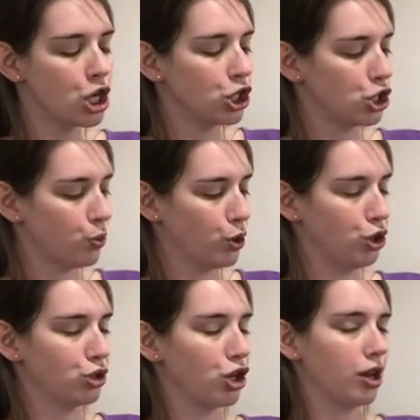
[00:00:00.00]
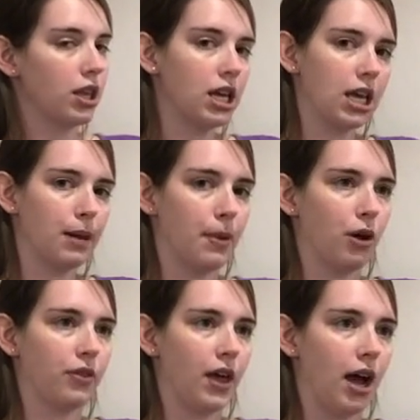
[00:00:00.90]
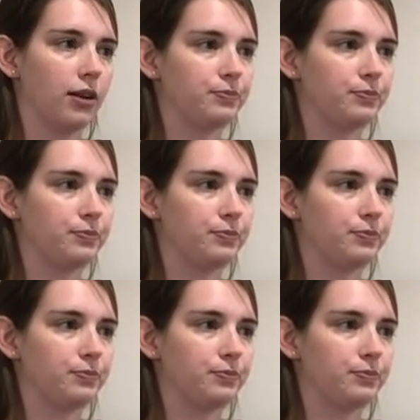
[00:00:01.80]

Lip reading: So when you start thinking about that,